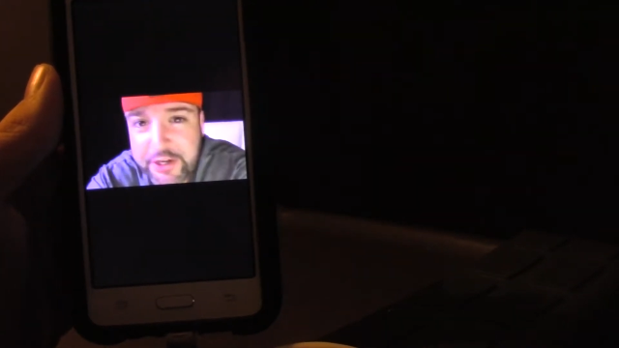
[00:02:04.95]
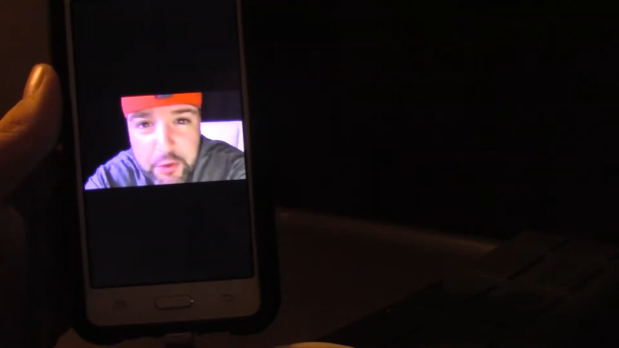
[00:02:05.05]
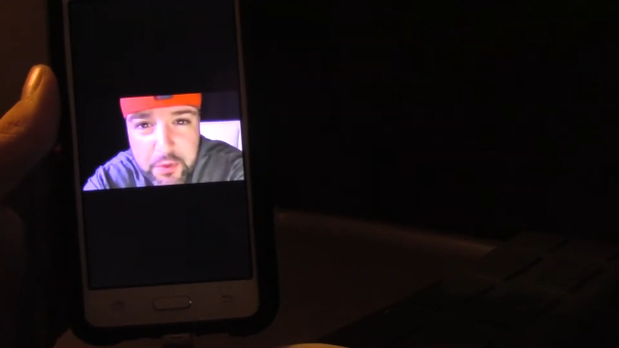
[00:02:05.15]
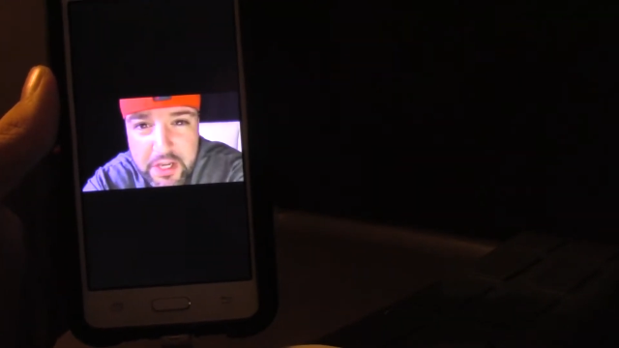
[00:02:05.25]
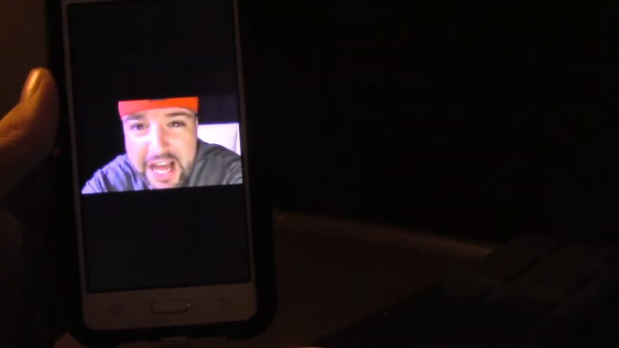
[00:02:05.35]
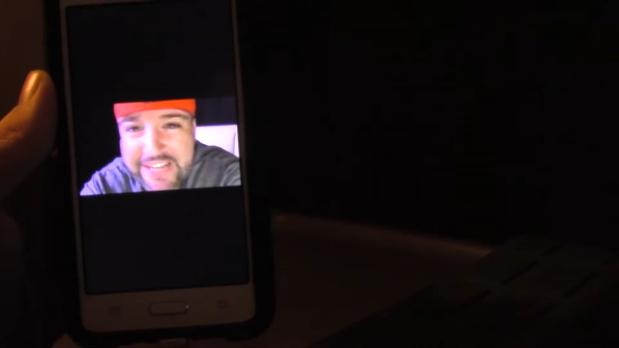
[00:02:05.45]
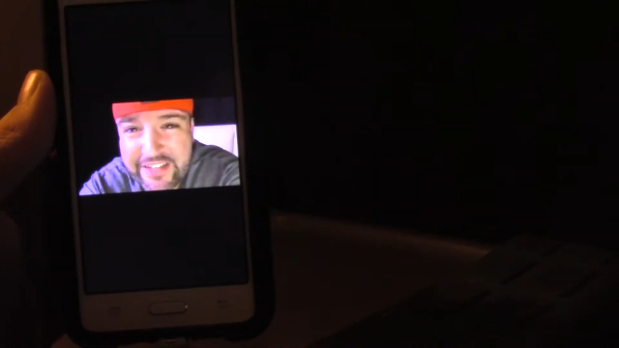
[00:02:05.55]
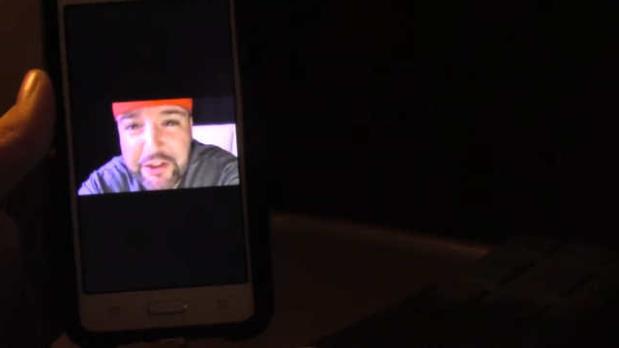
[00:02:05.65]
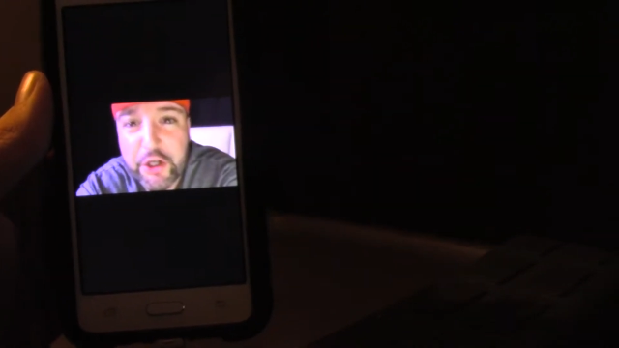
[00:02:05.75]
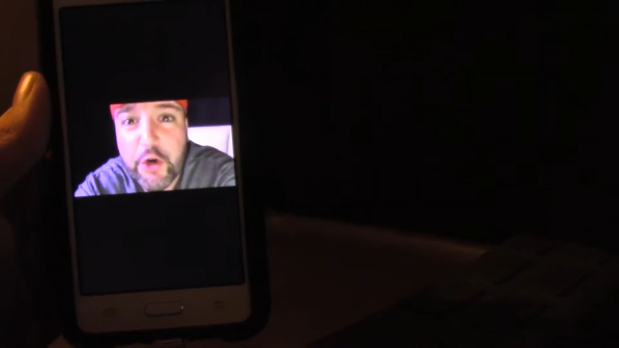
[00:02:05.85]
Do you
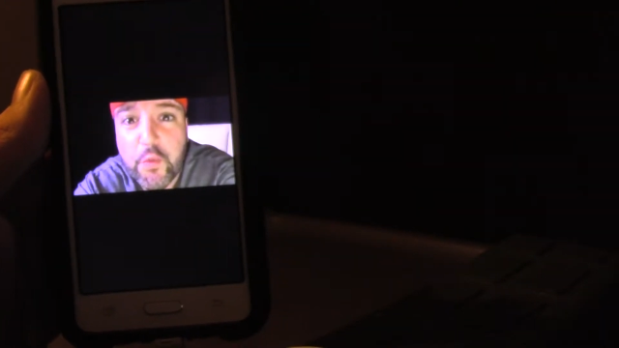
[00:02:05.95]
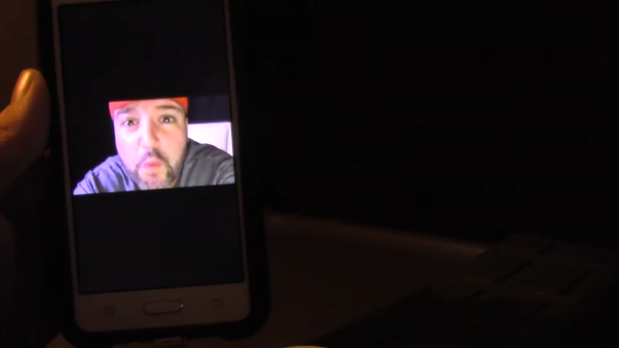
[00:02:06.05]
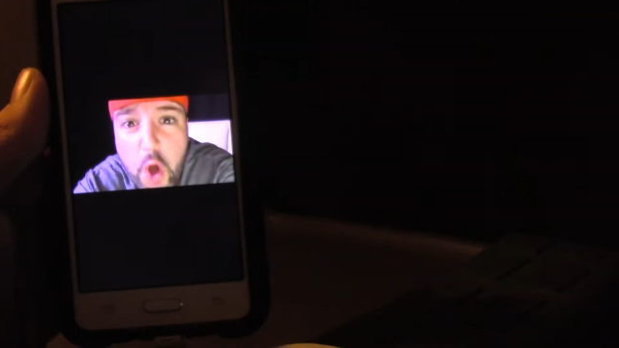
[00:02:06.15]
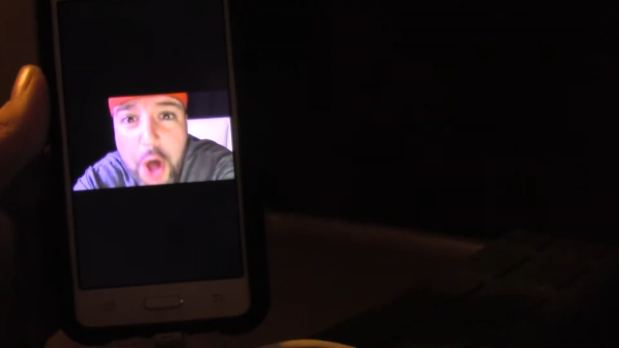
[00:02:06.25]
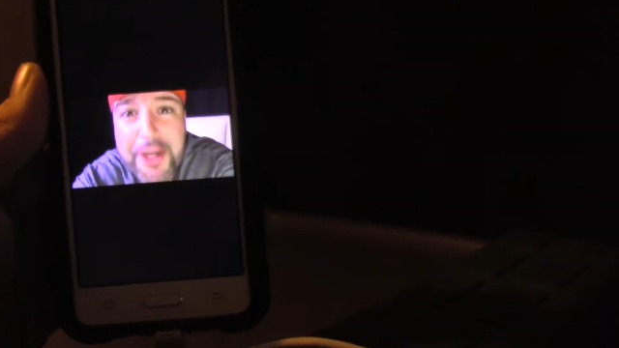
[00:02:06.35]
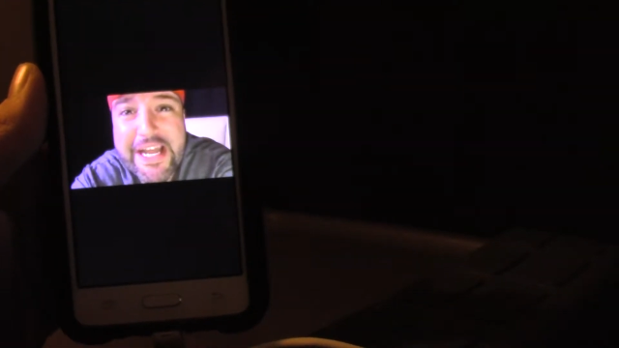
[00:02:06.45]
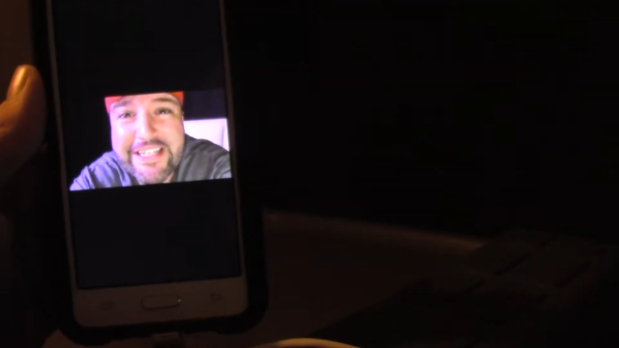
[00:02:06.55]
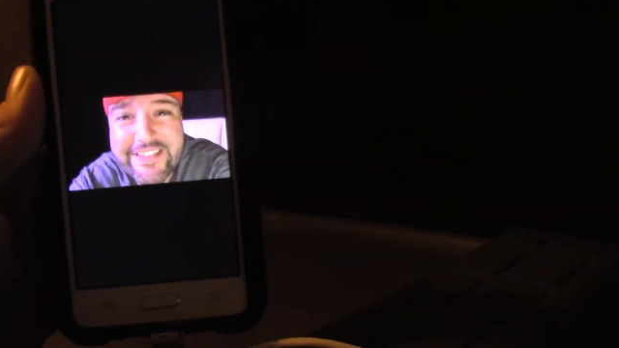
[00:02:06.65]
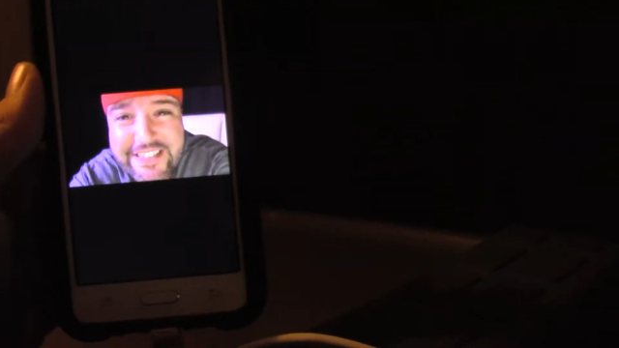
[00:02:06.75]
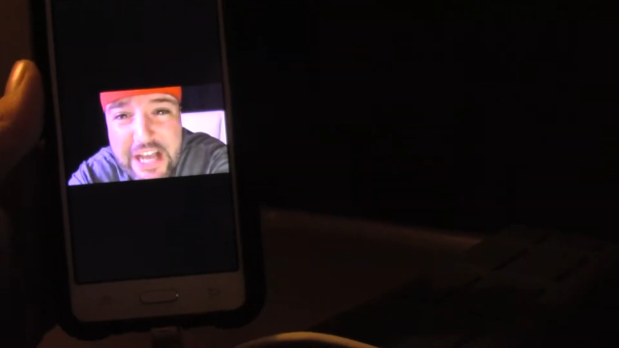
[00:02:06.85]
realize that the Quran
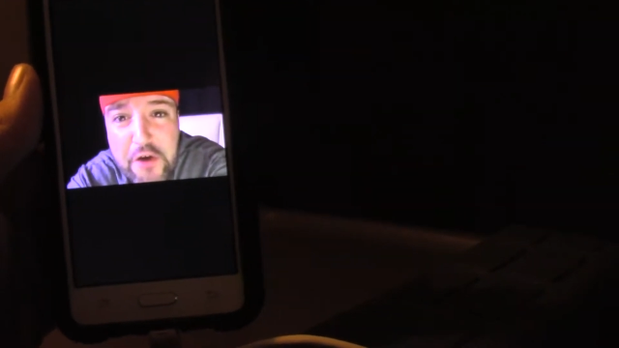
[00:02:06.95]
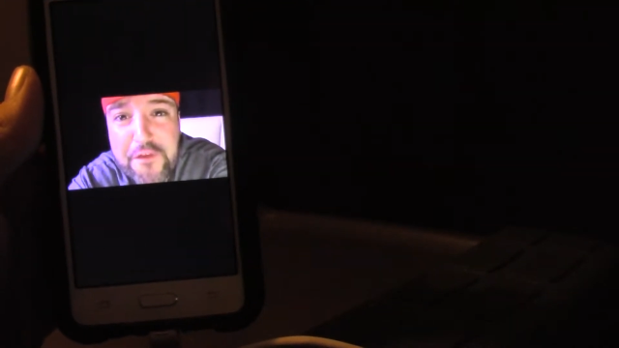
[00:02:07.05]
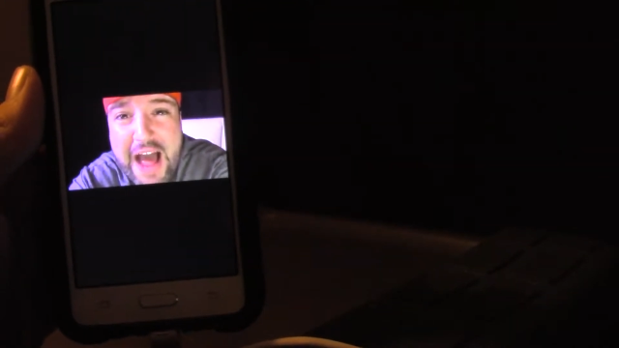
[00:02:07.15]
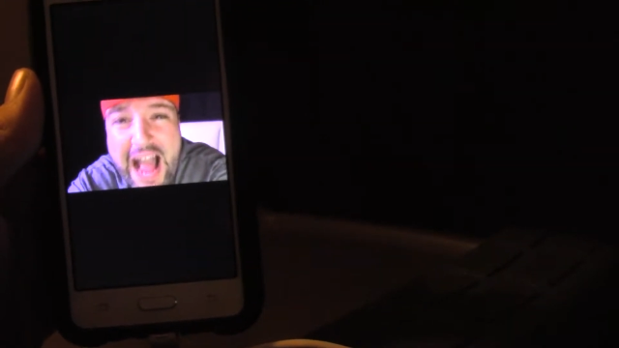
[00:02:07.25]
itself